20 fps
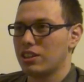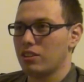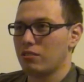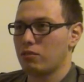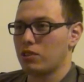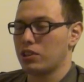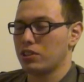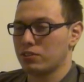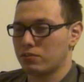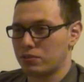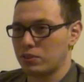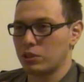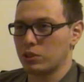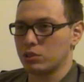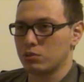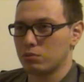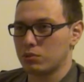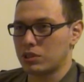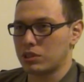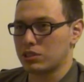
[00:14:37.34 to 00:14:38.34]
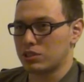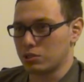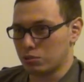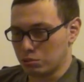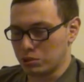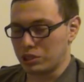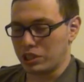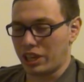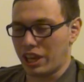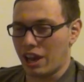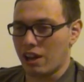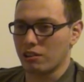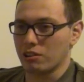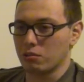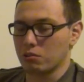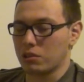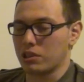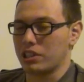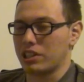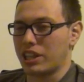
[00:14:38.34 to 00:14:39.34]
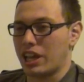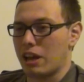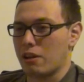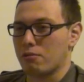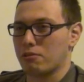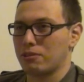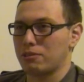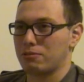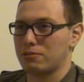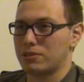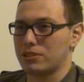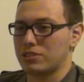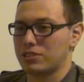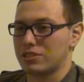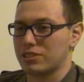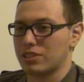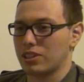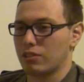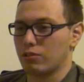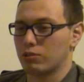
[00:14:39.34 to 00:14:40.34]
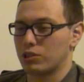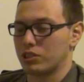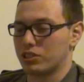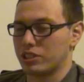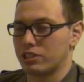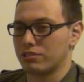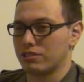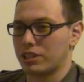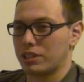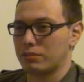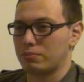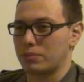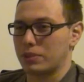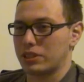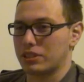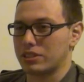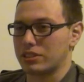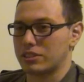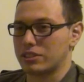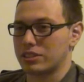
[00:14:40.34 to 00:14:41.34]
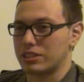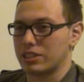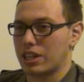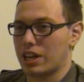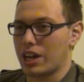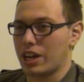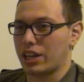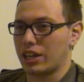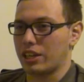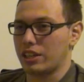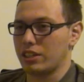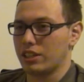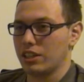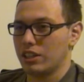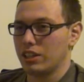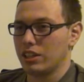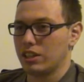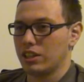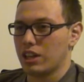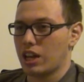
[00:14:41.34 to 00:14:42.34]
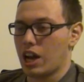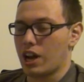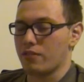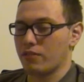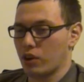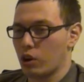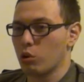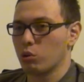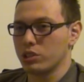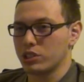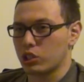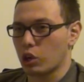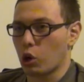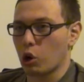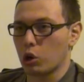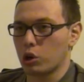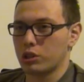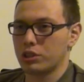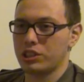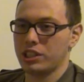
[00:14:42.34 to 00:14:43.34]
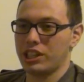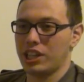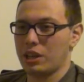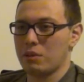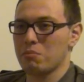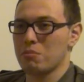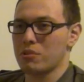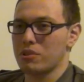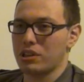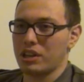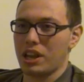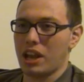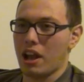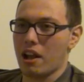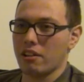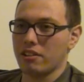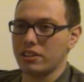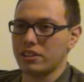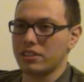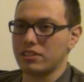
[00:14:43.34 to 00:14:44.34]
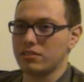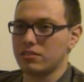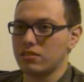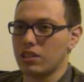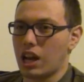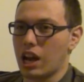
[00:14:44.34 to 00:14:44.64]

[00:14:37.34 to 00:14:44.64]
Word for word: well, the first one, the Woody Allen one, that one was really great because I I've always heard the name Woody Allen.